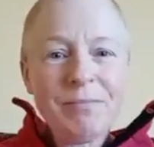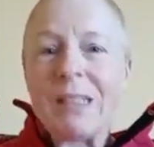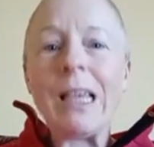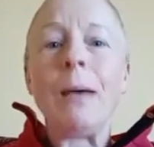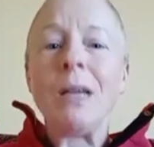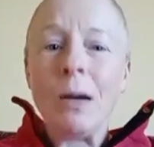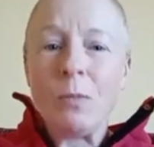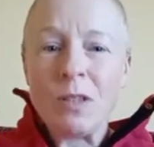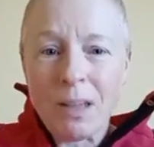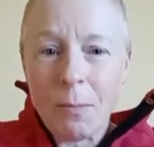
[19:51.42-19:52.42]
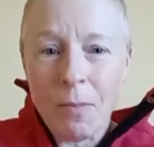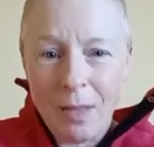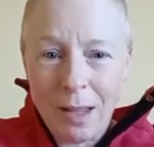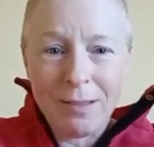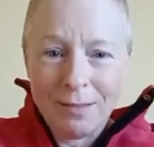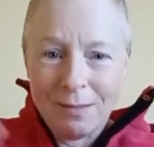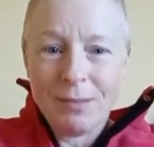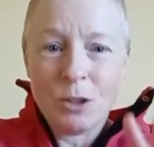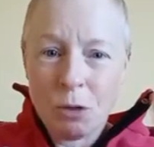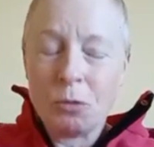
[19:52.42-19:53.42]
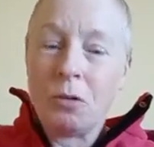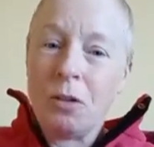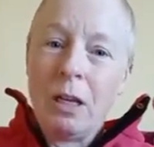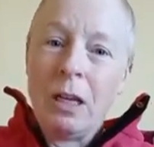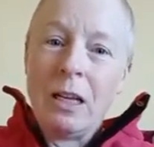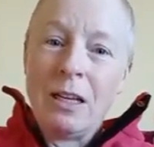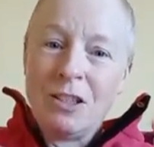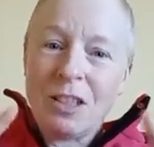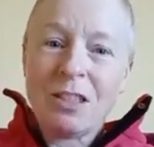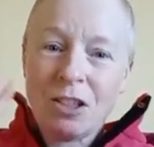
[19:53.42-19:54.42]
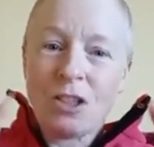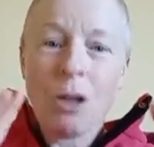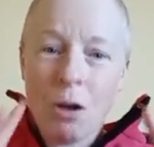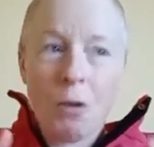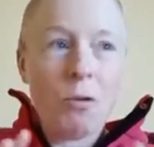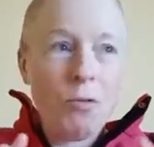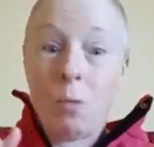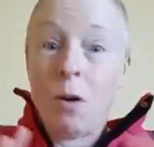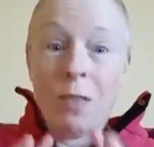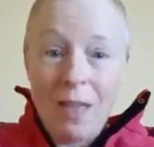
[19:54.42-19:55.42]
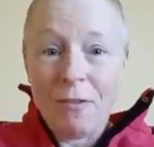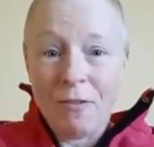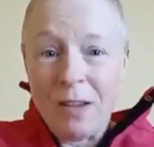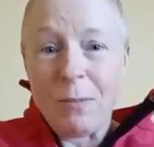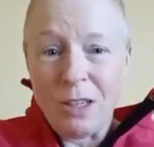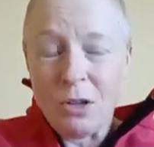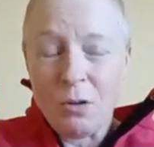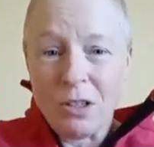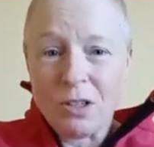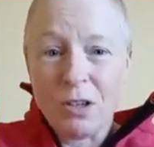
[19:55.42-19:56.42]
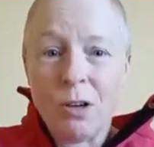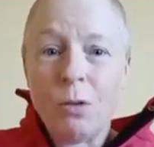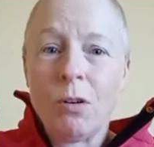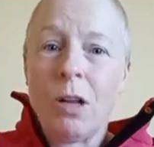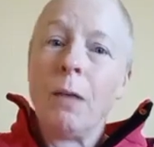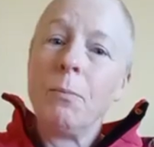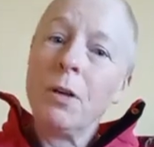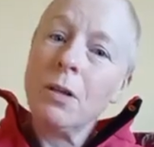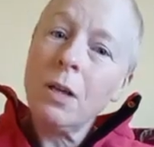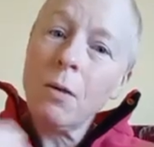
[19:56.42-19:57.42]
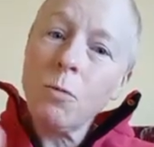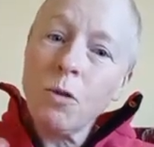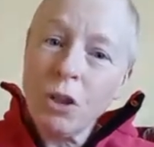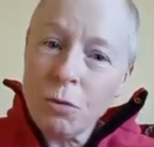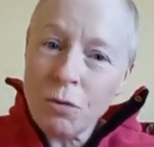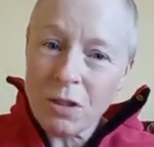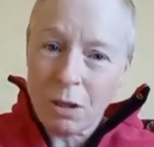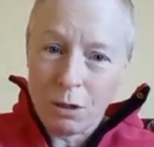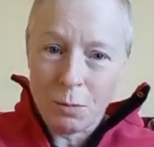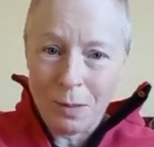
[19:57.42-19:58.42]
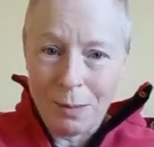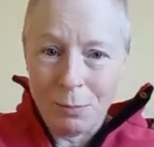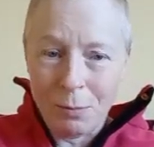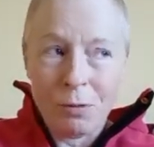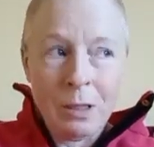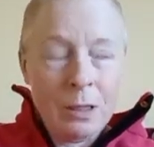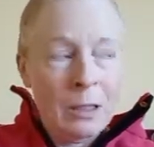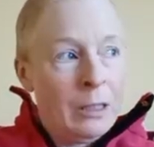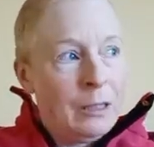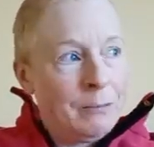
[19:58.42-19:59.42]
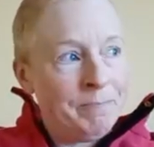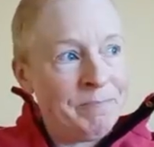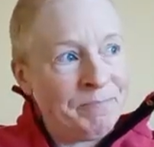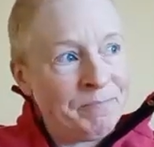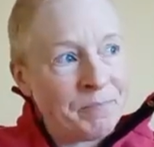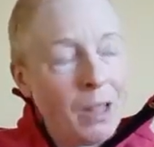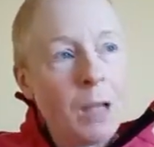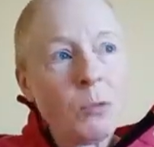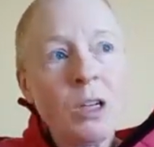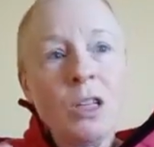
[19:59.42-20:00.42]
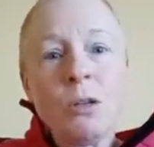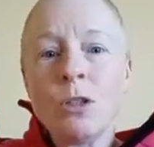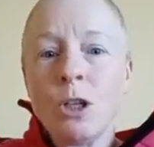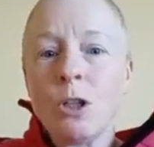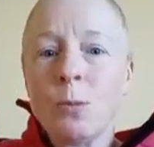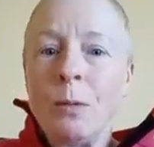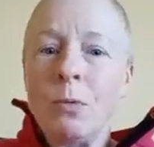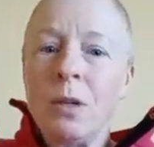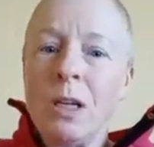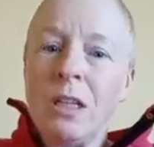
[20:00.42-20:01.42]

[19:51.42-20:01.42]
coming up with something to just to show what that family unit's going to look like, because I will use those people. I'm going to use those people to